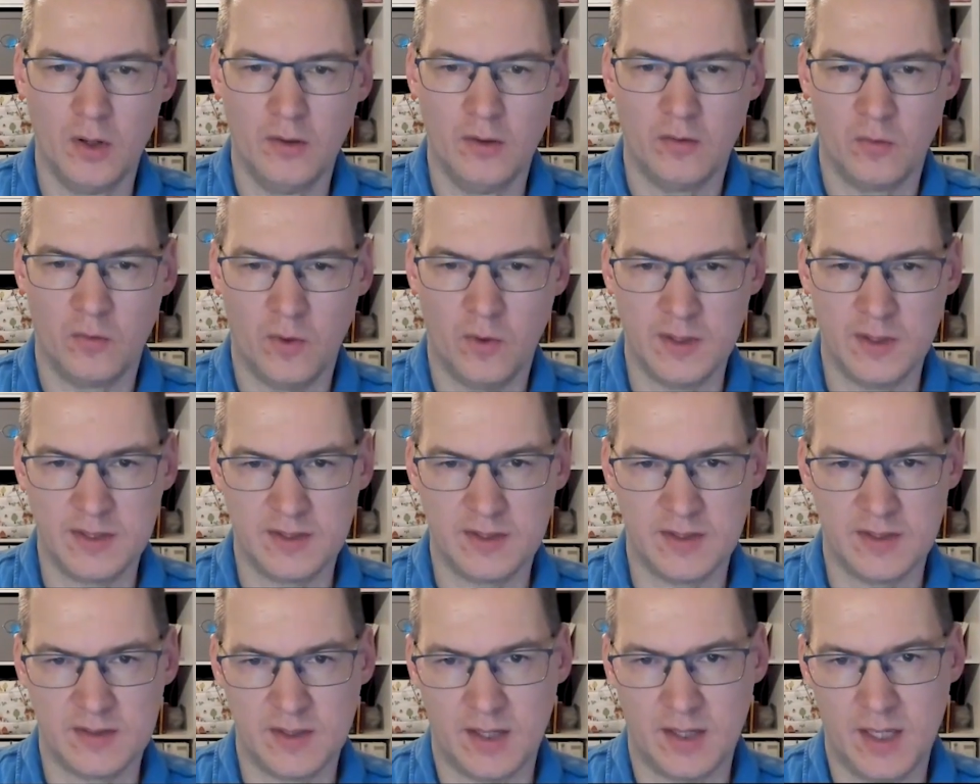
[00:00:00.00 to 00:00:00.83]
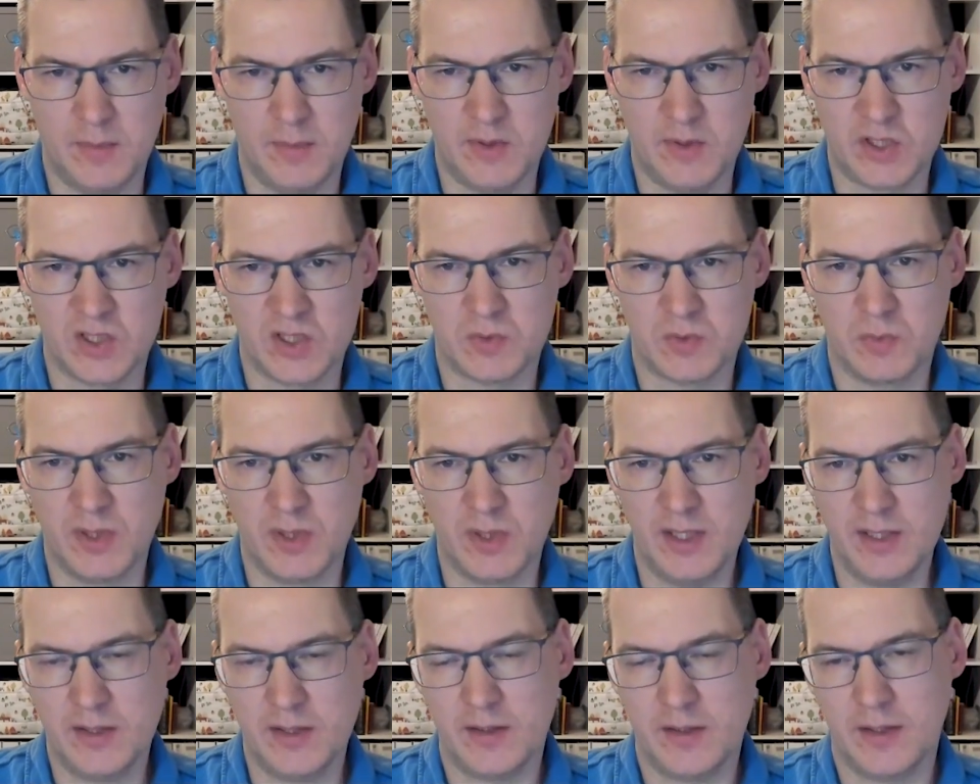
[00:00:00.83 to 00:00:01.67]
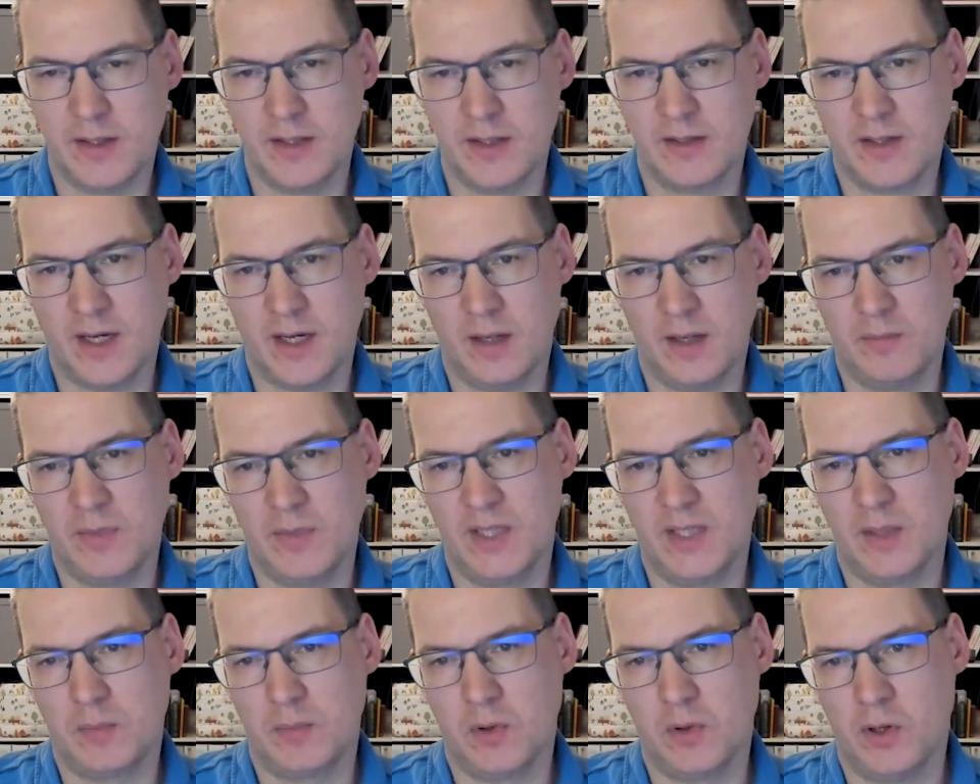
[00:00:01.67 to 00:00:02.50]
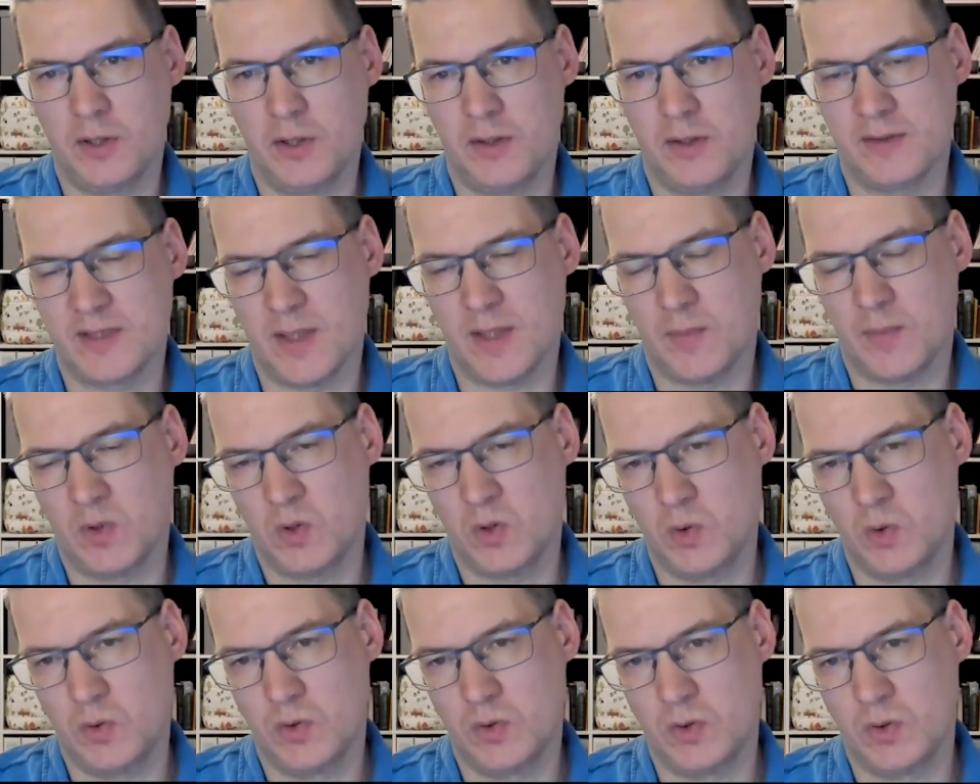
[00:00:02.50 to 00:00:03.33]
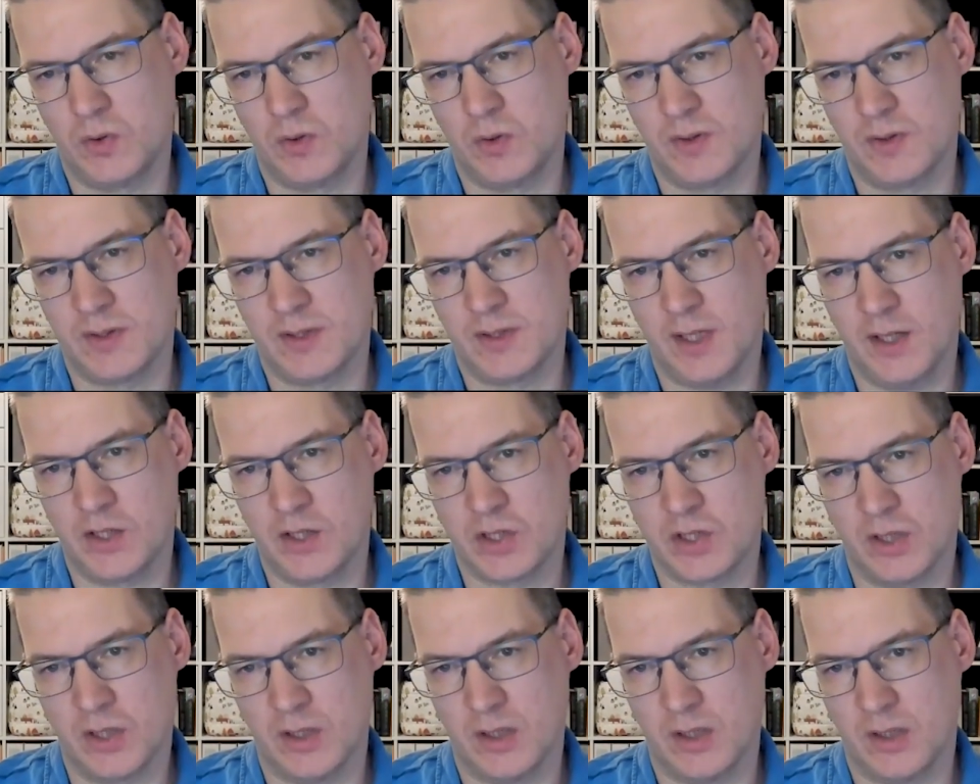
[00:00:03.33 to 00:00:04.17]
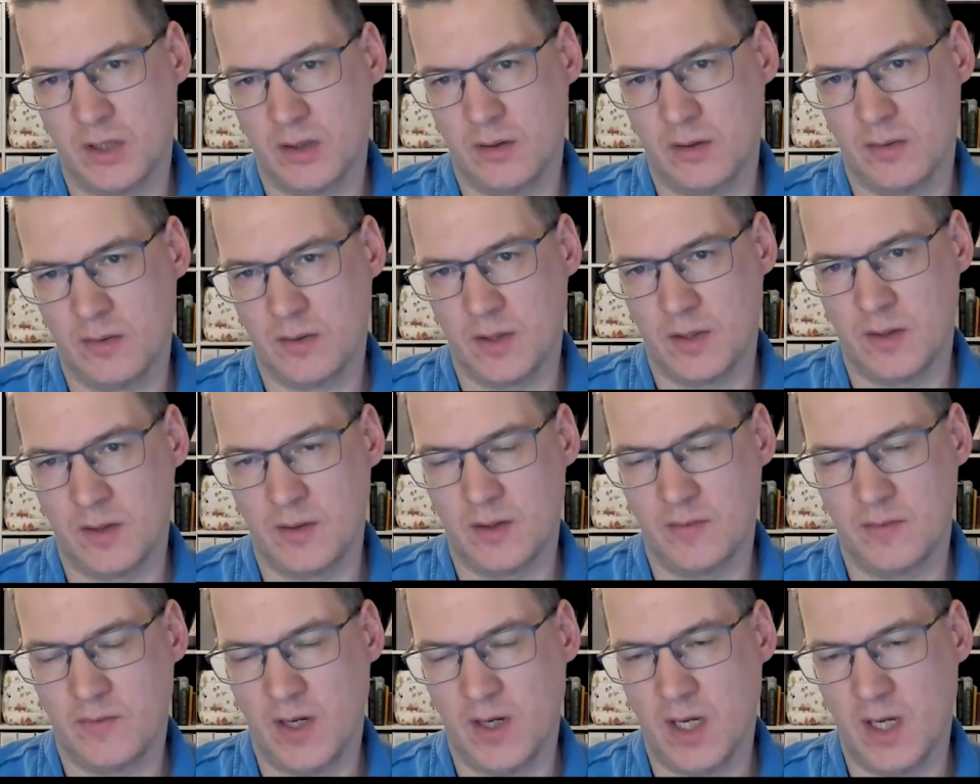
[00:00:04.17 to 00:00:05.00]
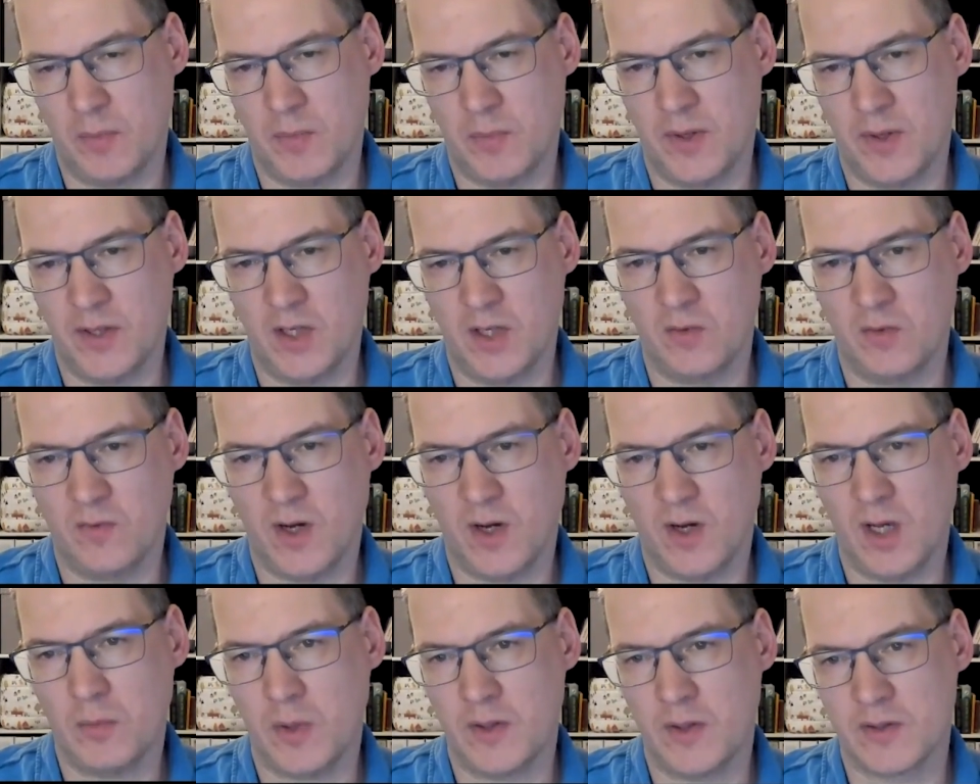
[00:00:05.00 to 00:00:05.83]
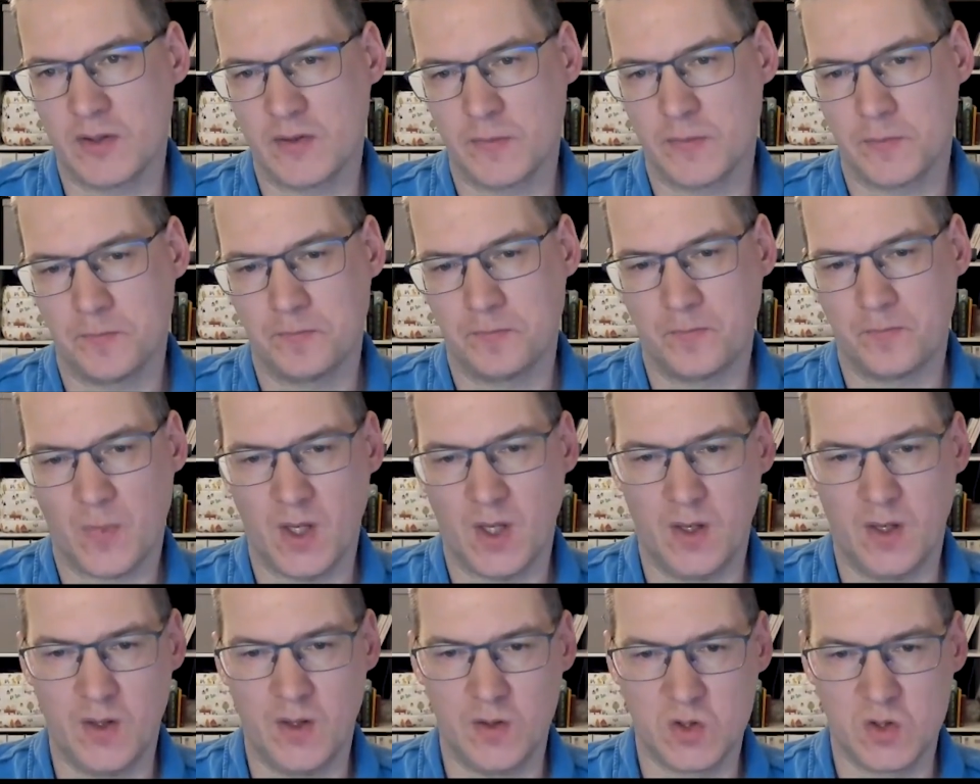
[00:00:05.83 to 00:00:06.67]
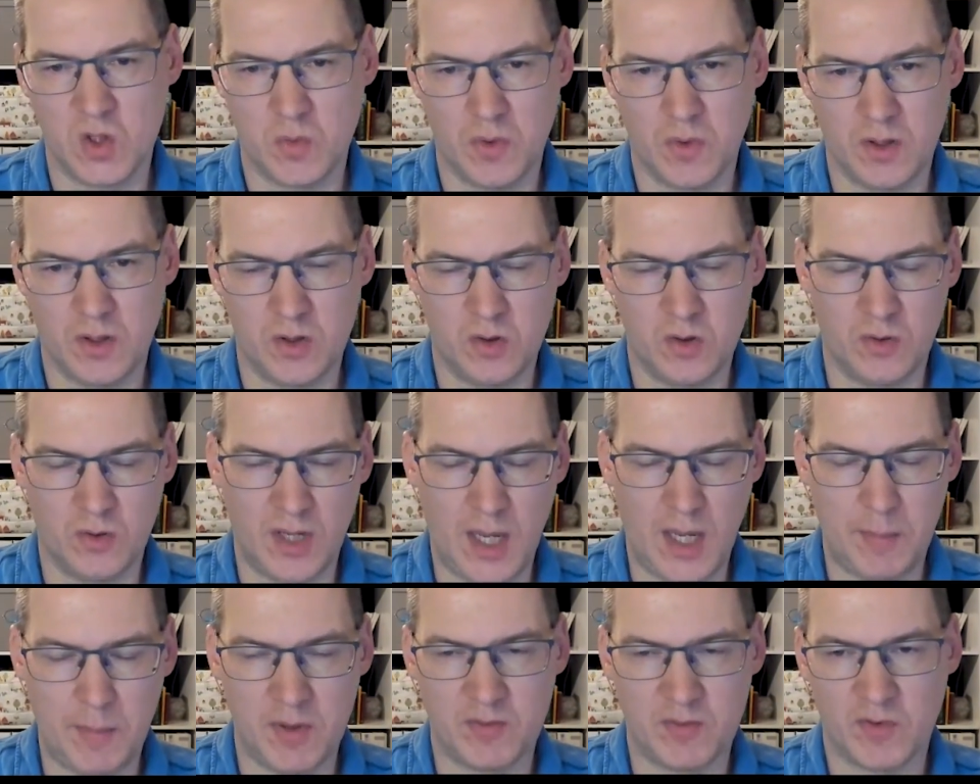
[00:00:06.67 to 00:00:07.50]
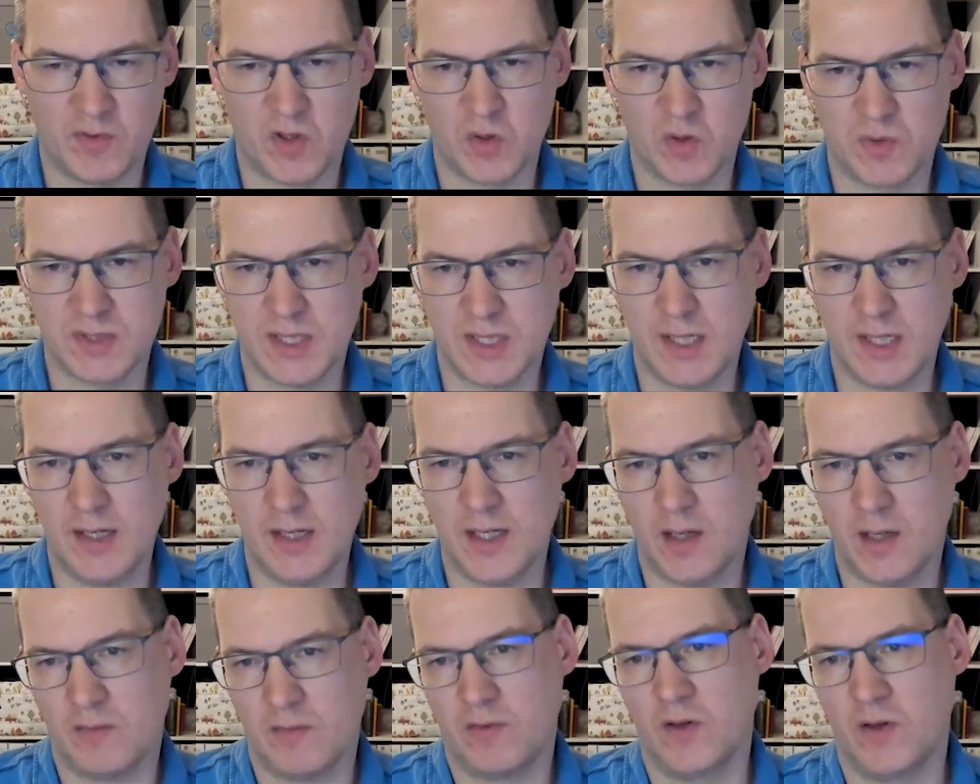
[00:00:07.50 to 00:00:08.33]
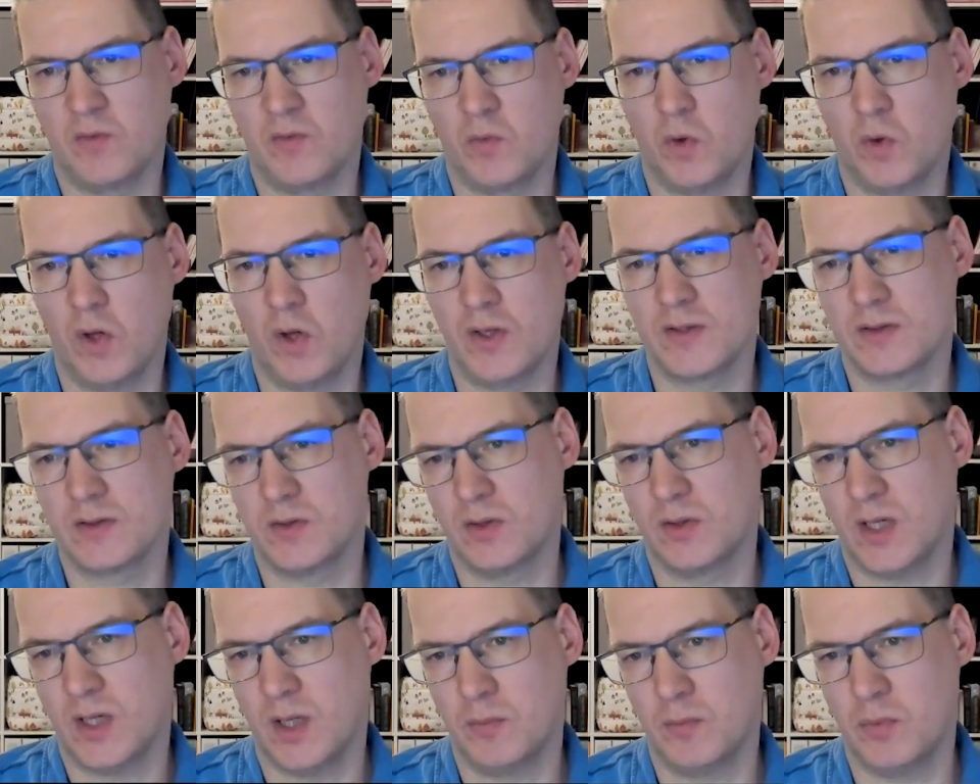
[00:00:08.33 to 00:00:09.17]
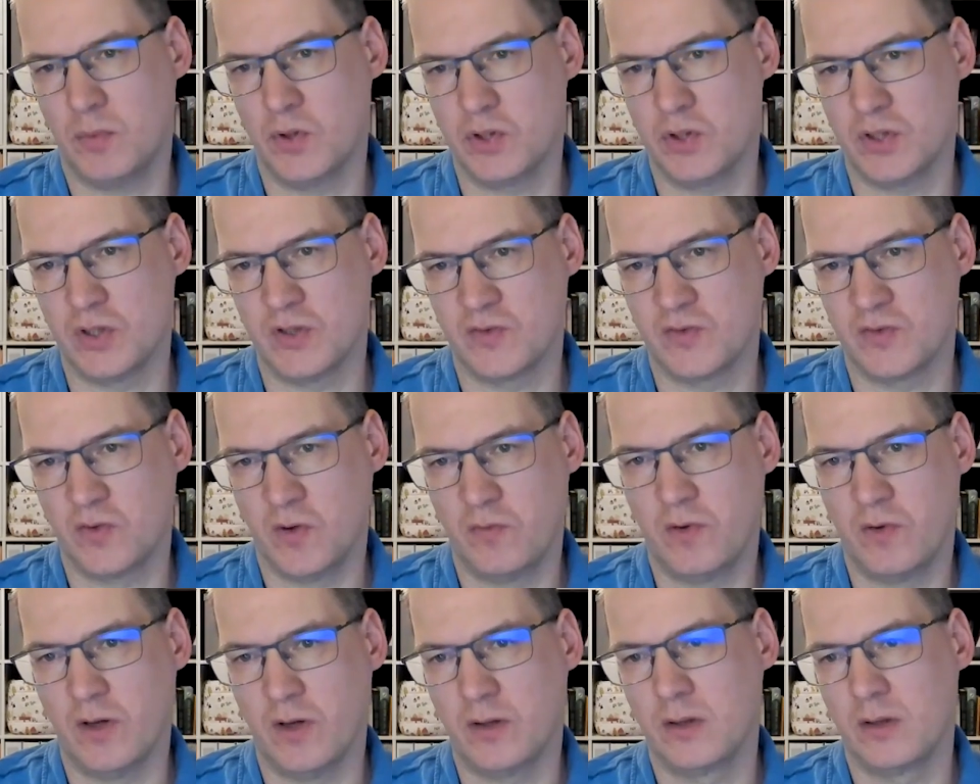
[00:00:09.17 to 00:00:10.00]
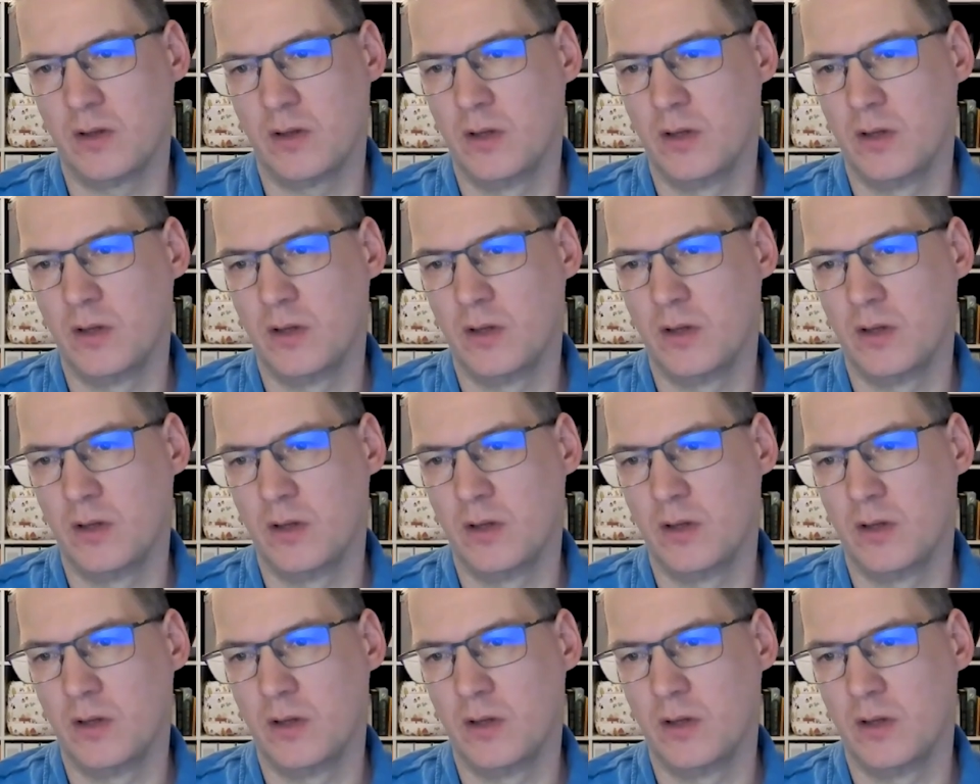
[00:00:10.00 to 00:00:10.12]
Once this image is built, it can be deployed in step 2 to your stage and development environments. And assuming you are happy with the result, everything works, you can push this forward,